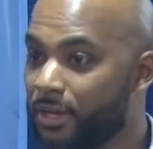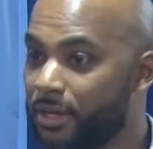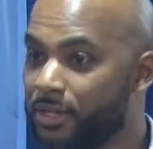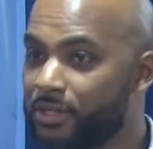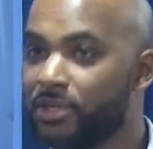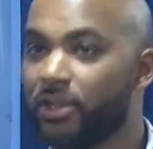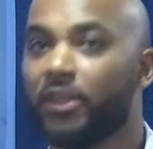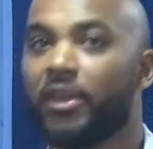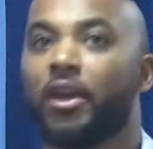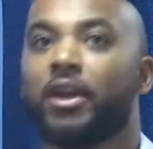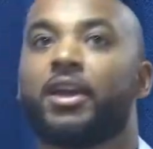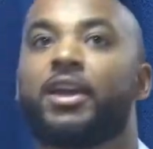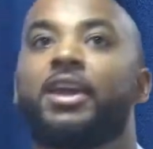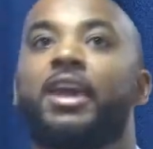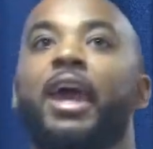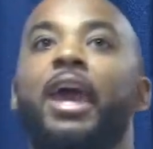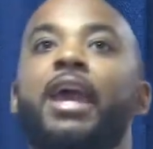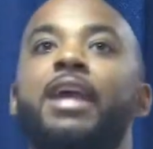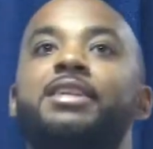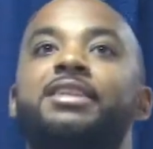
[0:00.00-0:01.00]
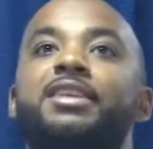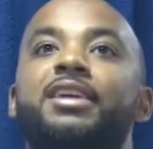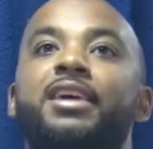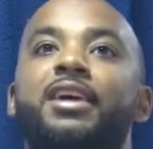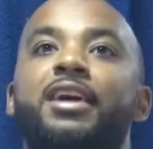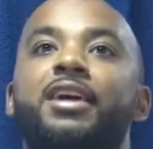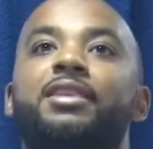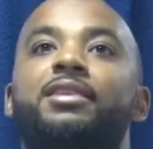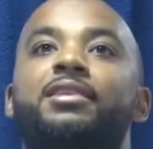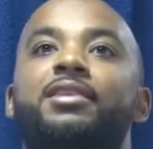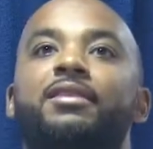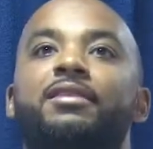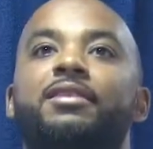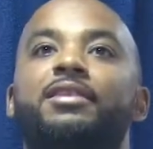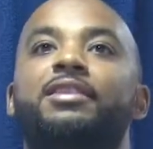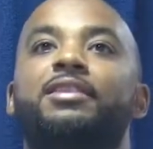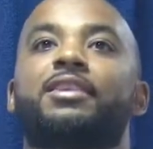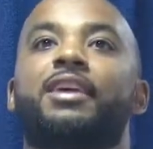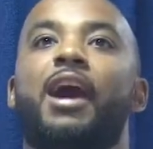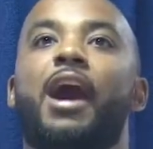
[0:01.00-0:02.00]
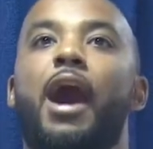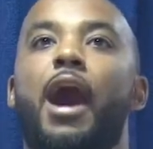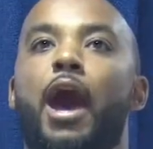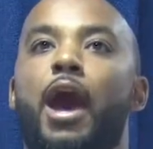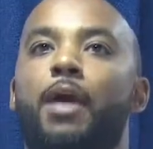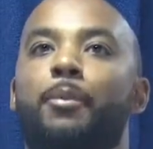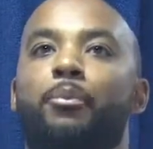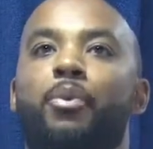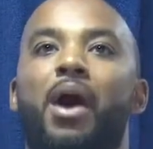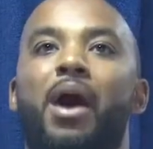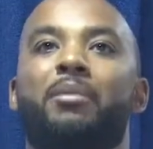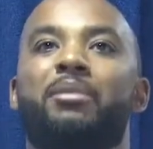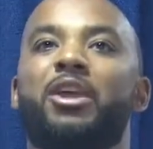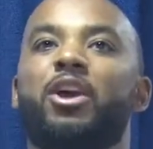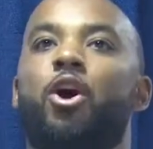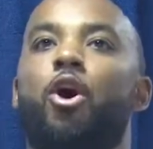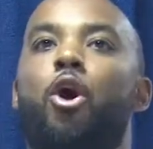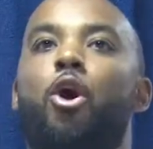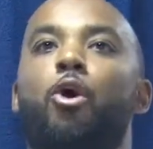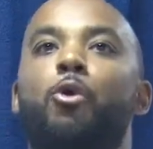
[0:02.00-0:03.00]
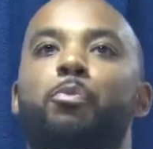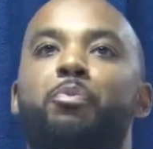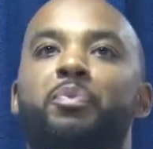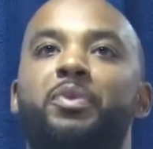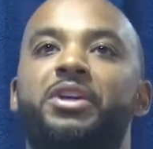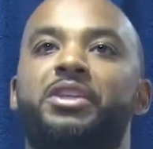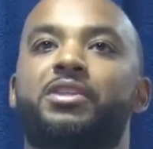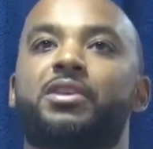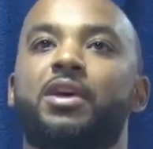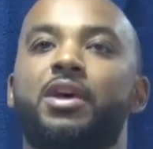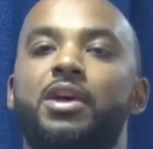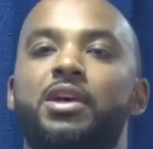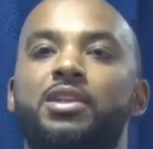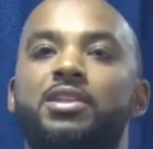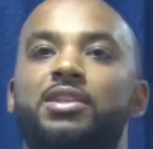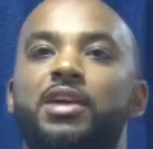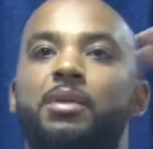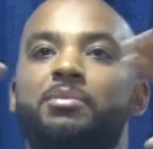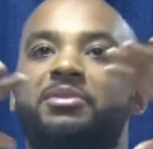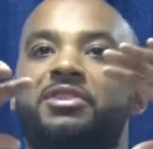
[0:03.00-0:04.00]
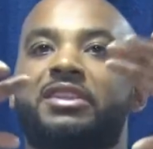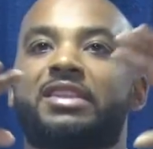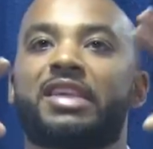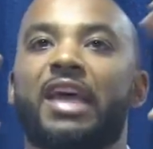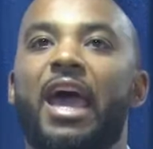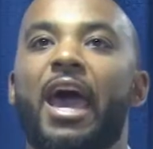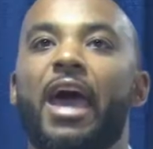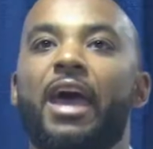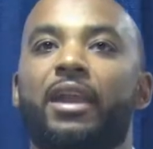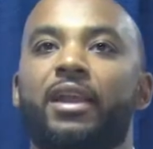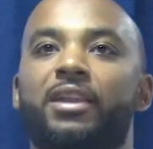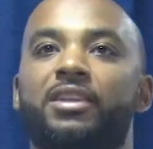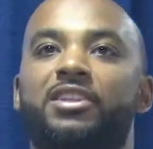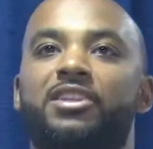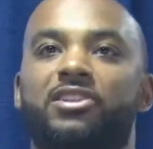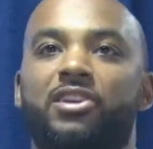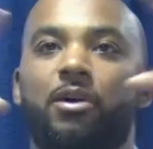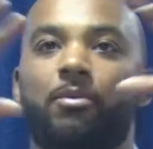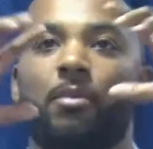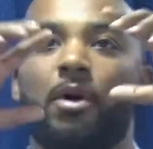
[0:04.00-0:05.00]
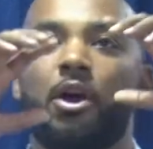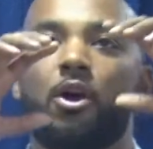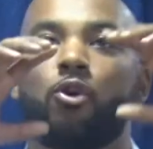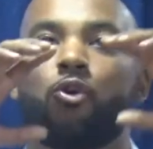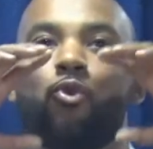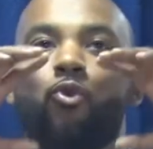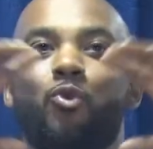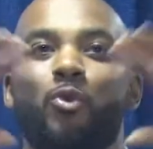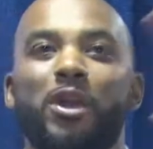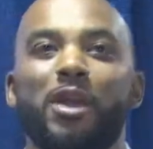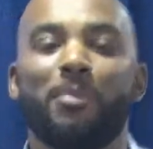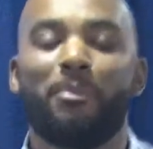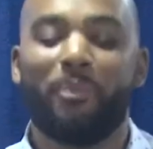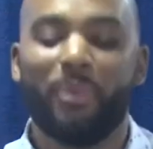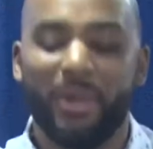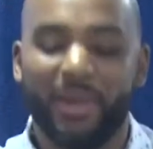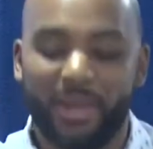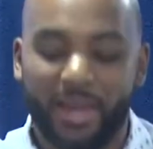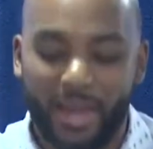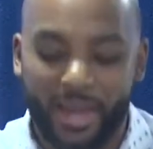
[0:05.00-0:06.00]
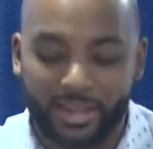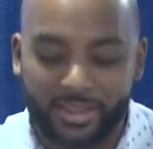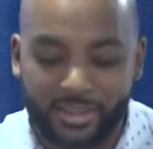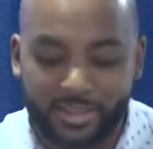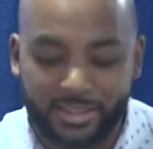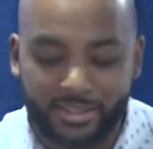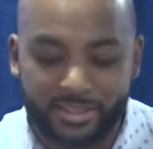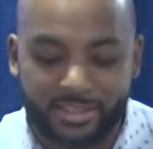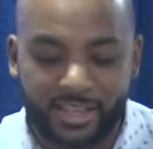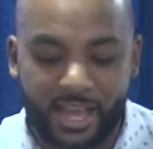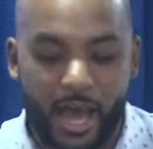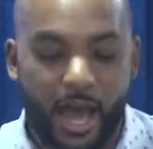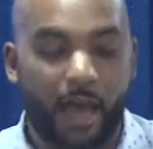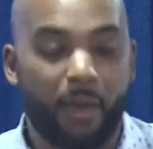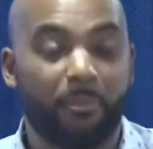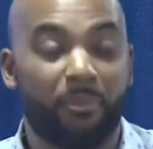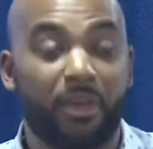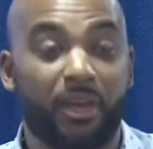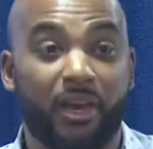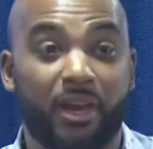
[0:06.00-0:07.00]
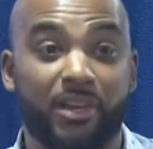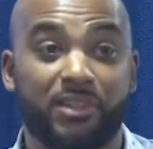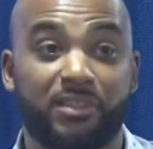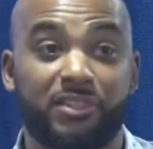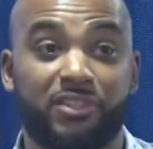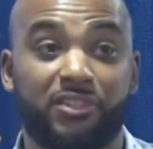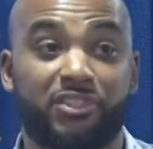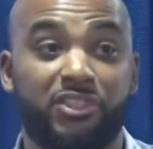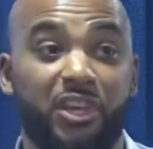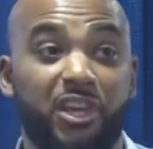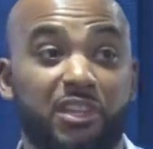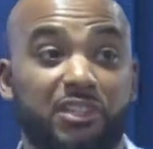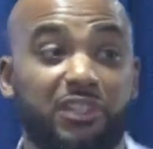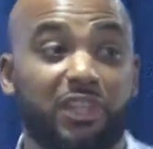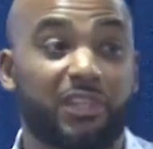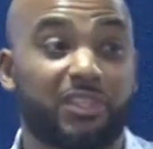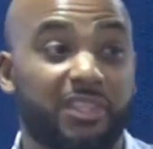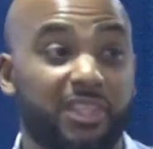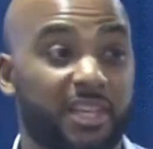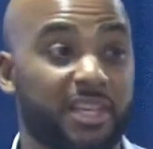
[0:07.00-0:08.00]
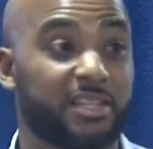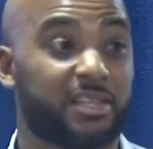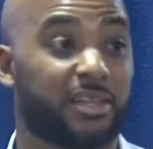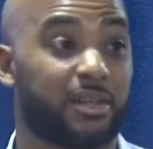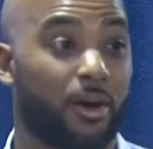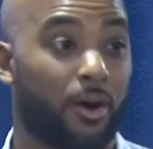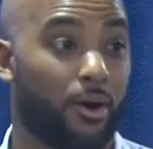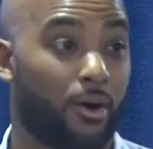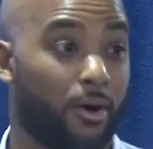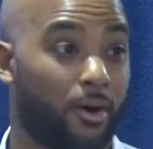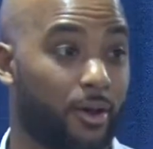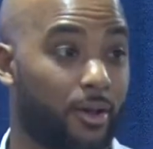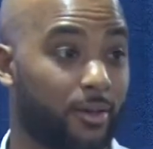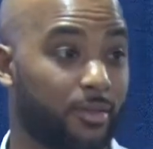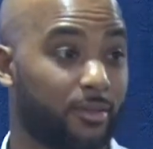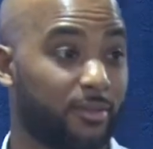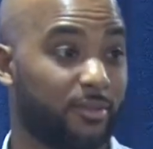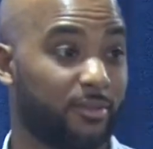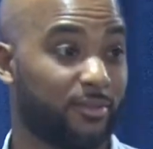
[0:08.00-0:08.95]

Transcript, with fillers: So they're gazing into the sky, probably hopeless, some sad and some weeping at this time because Jesus is gone.